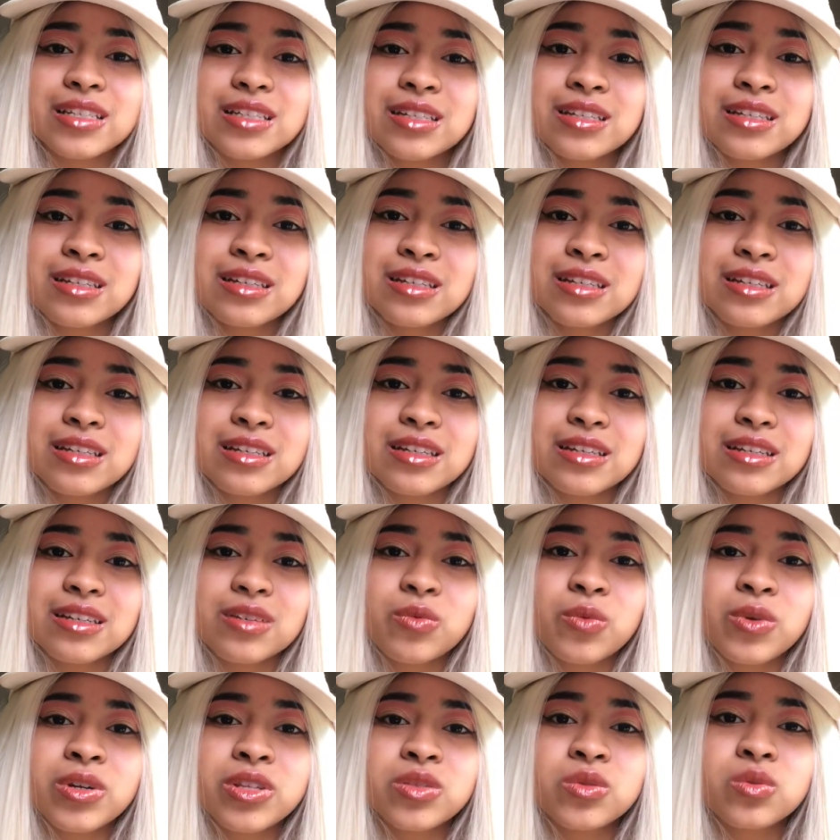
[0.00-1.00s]

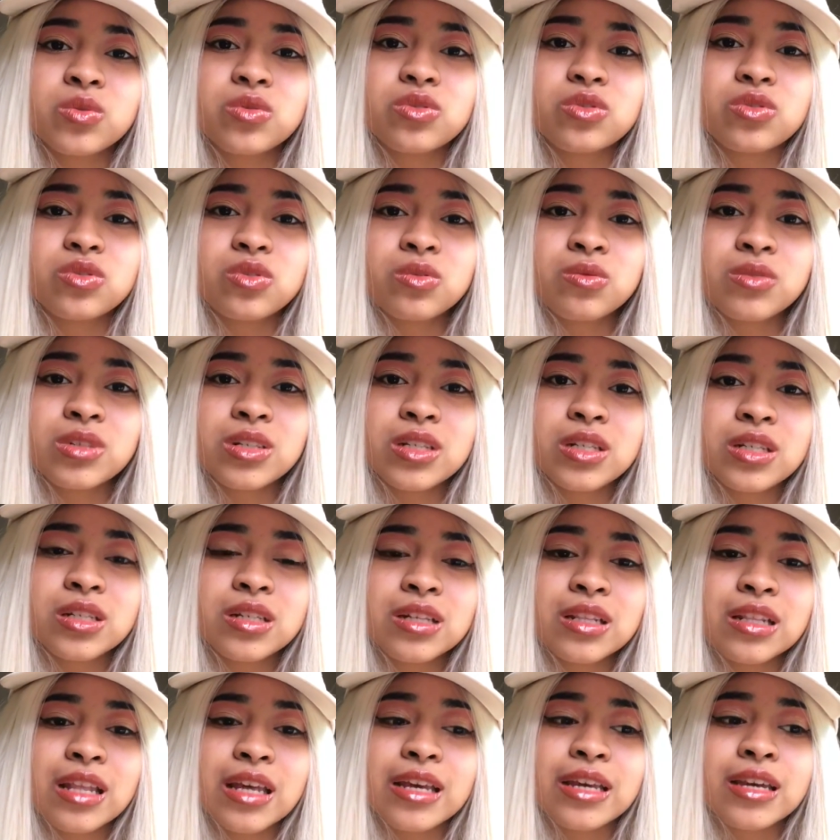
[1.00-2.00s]
it. What are you doing,
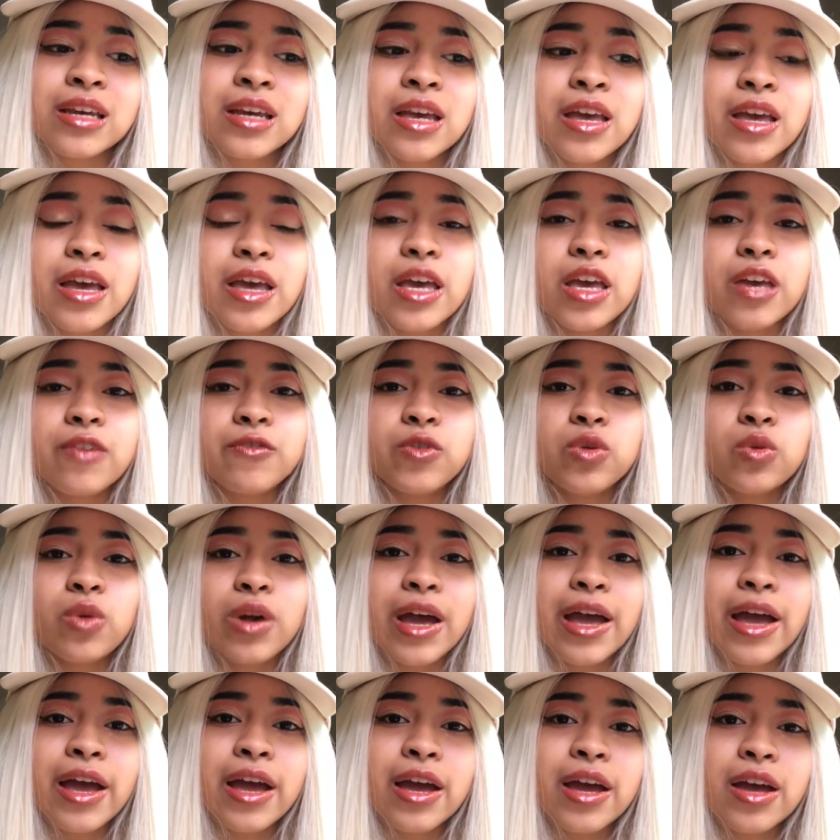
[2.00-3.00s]
nigga? Like, if you
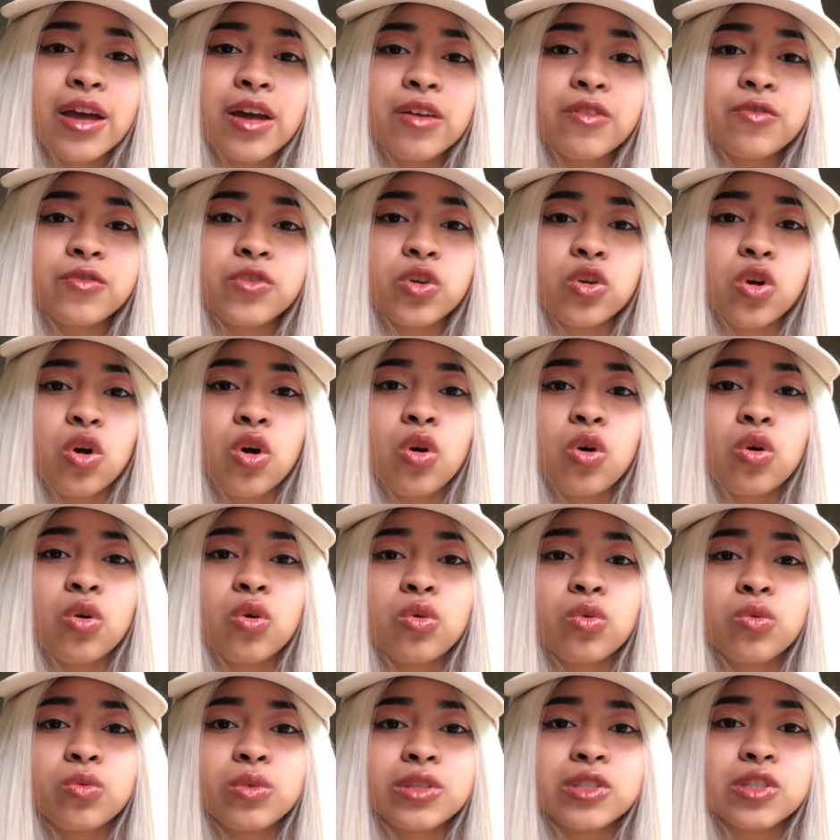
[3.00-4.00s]
have your
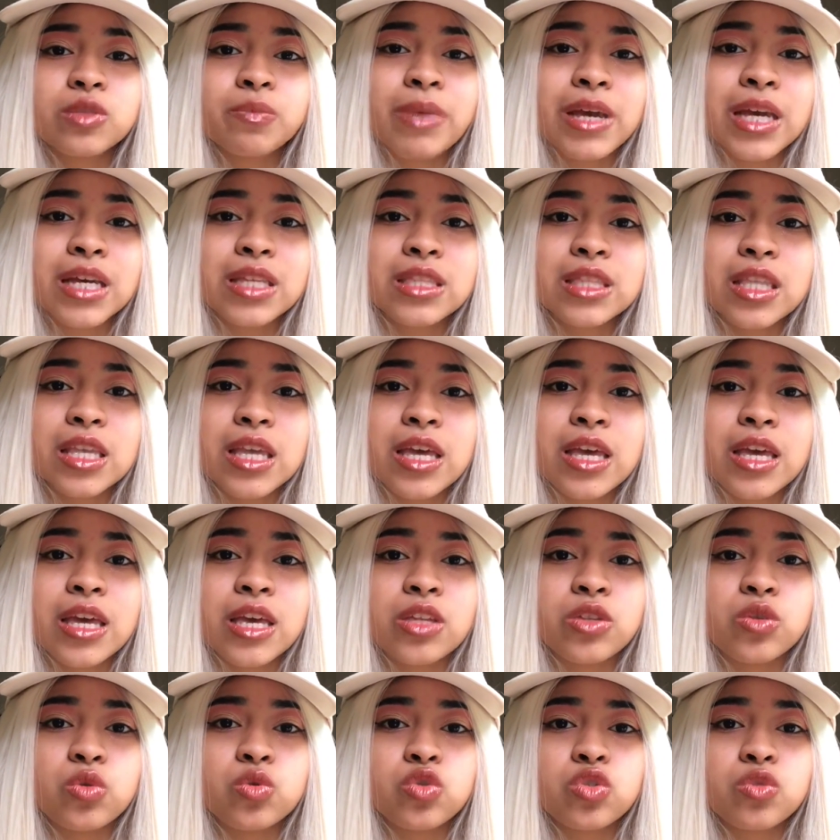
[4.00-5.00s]
whole respect thing
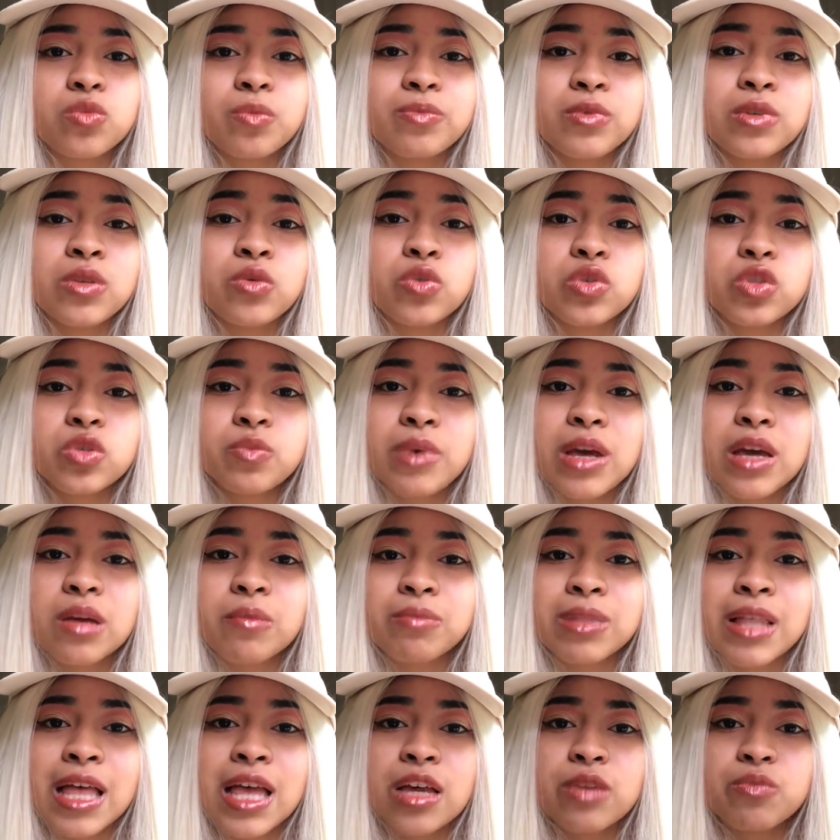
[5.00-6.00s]
and you
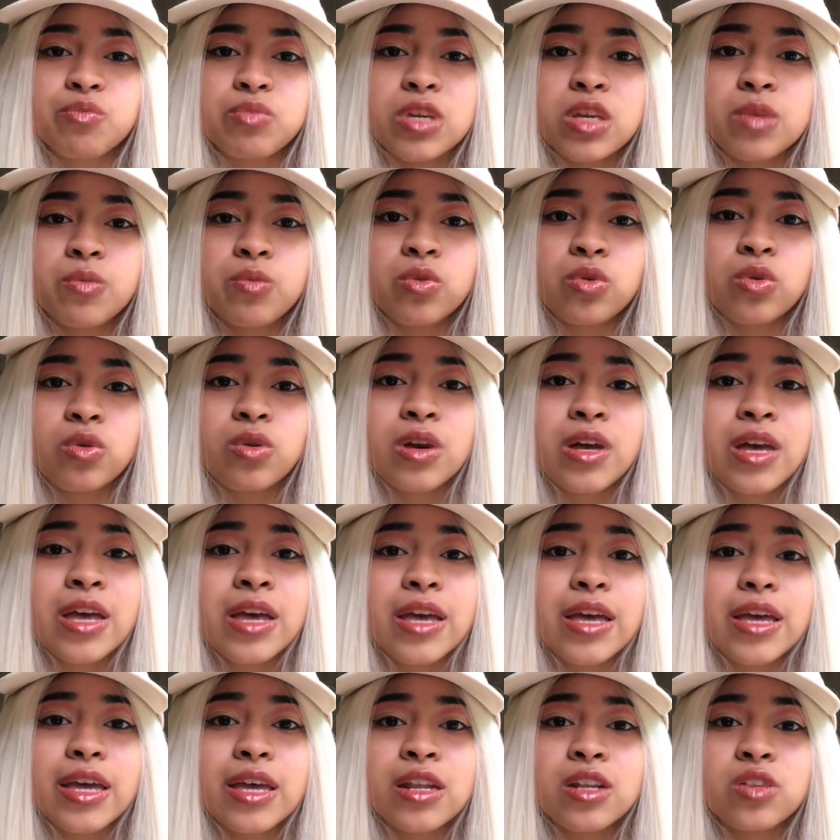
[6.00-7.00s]
respect black people,
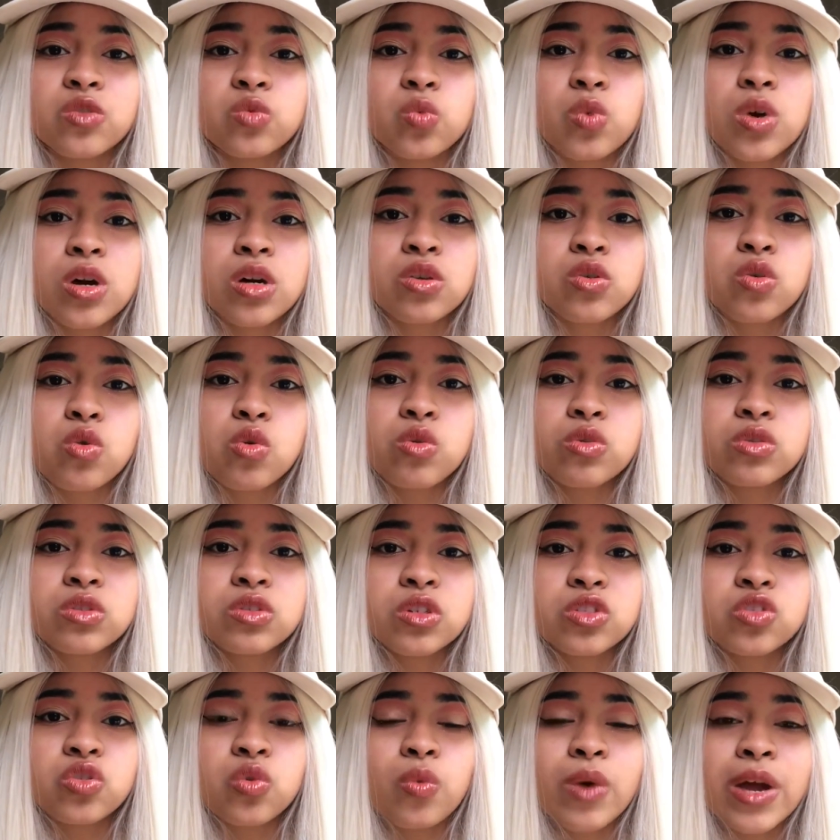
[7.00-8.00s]
it is one Google
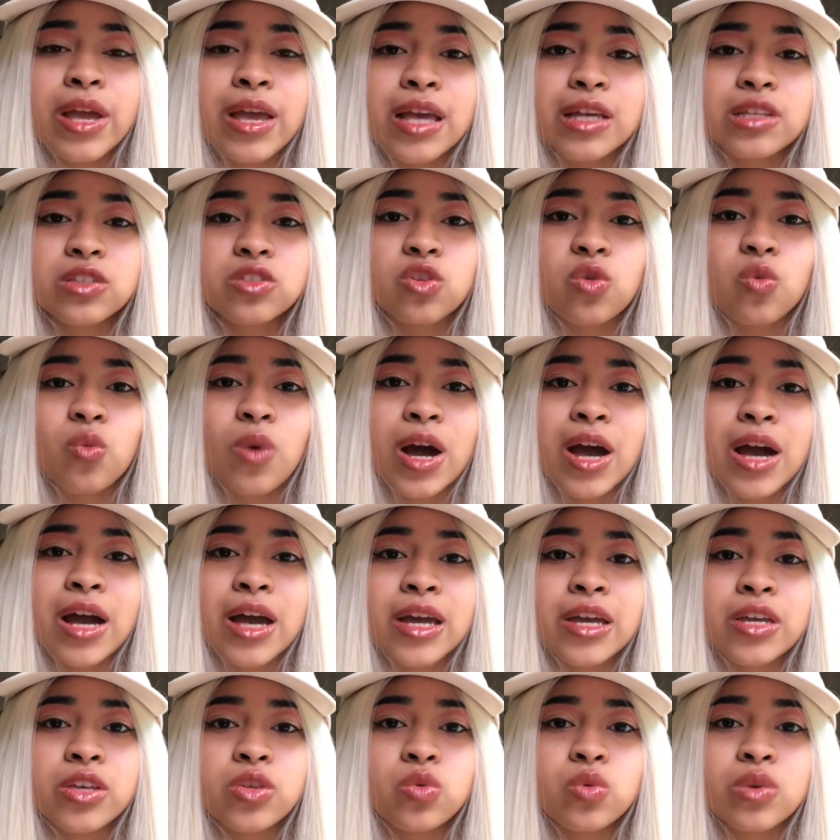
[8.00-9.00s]
search away as to
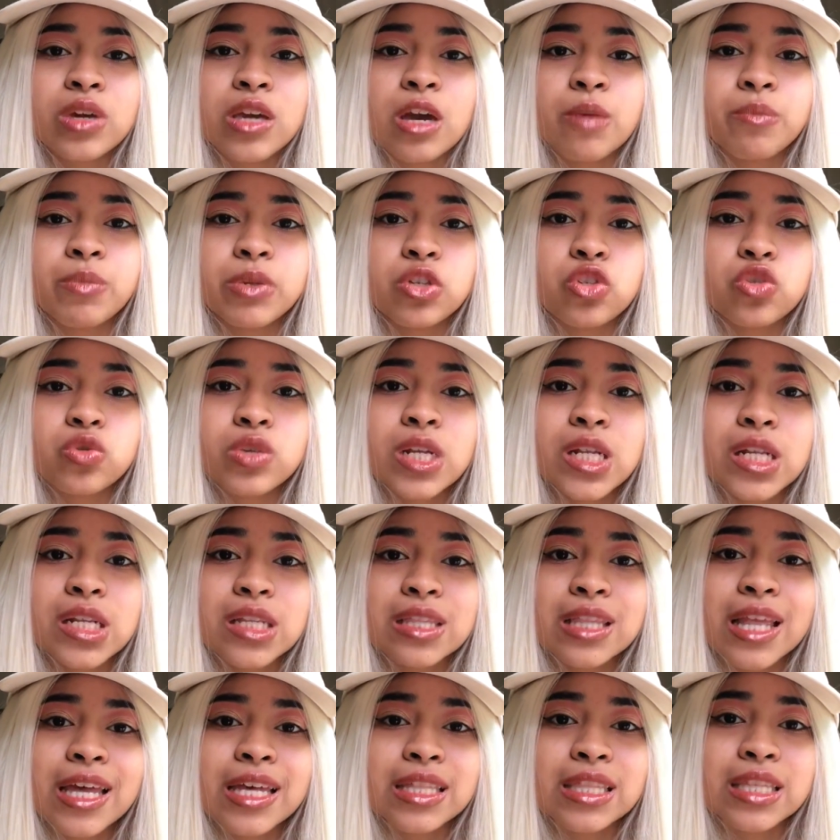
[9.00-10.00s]
why you can't be treating
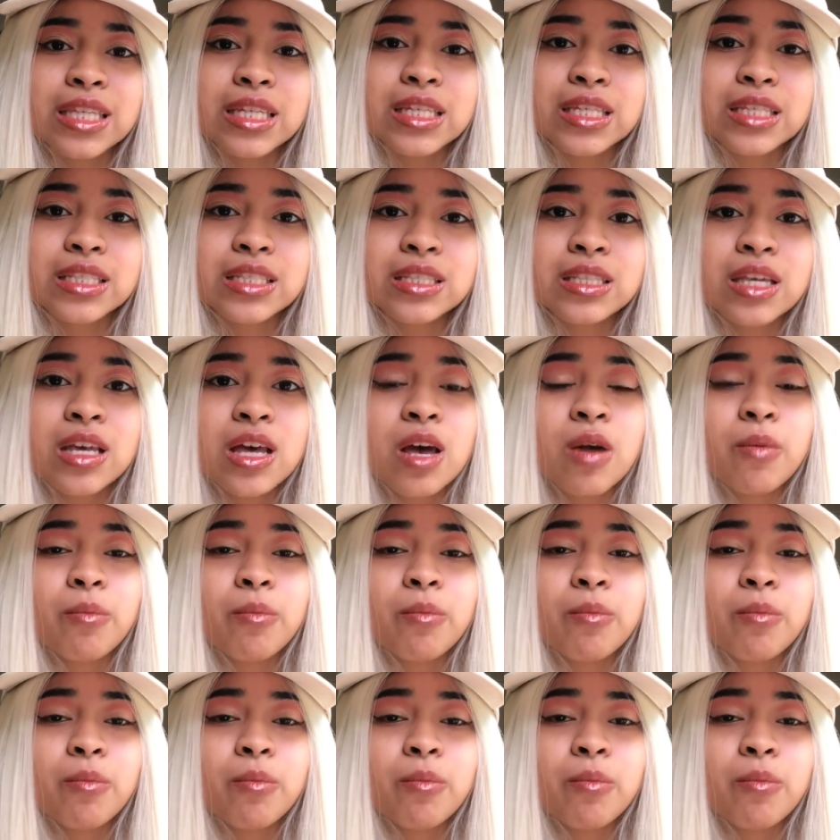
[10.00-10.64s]
us like this.